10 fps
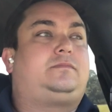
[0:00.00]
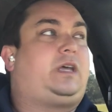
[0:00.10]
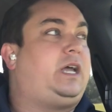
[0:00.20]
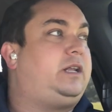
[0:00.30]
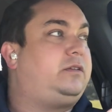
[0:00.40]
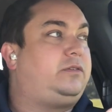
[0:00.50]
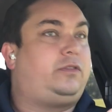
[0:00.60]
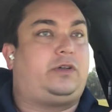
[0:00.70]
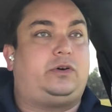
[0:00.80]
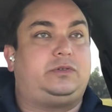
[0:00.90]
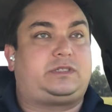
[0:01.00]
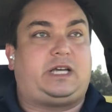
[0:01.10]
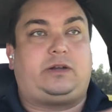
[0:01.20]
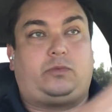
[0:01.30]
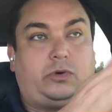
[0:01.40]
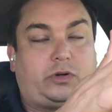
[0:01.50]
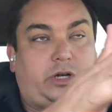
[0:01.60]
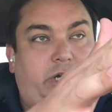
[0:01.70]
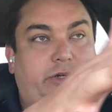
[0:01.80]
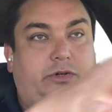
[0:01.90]
and those that work
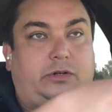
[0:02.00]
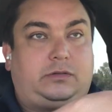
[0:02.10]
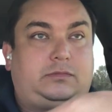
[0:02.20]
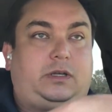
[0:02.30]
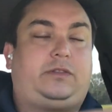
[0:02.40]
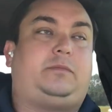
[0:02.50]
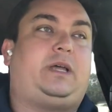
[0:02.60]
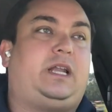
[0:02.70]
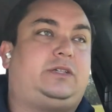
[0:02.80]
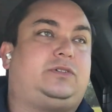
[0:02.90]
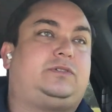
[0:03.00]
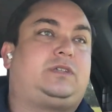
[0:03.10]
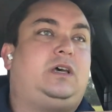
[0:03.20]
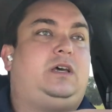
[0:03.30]
under the managers,